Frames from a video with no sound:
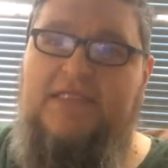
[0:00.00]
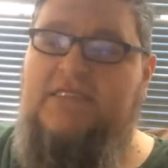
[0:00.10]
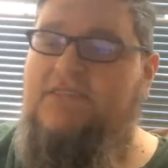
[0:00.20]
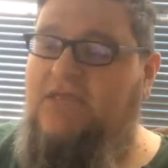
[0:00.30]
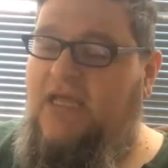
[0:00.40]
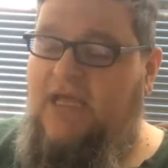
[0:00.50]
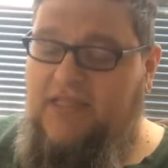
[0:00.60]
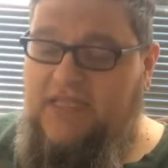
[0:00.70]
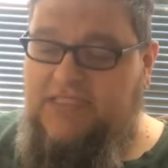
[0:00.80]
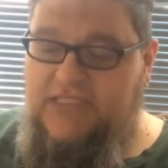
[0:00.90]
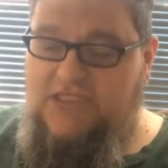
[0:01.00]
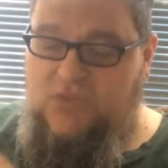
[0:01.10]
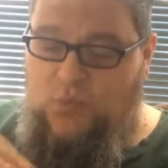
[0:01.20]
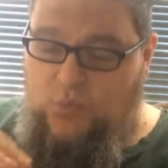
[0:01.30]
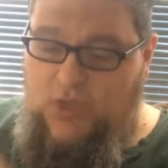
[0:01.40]
This is this is
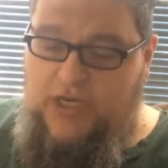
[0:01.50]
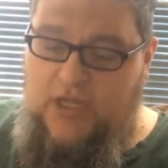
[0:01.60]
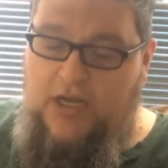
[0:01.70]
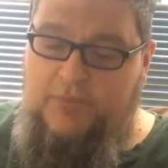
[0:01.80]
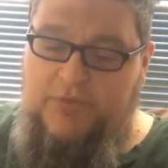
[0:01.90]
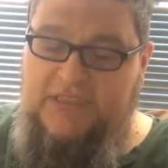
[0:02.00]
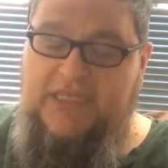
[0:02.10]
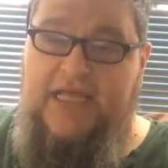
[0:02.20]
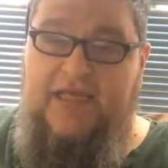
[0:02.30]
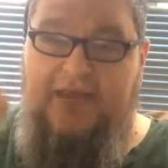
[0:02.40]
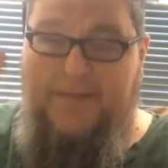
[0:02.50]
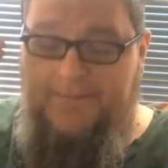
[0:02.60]
100%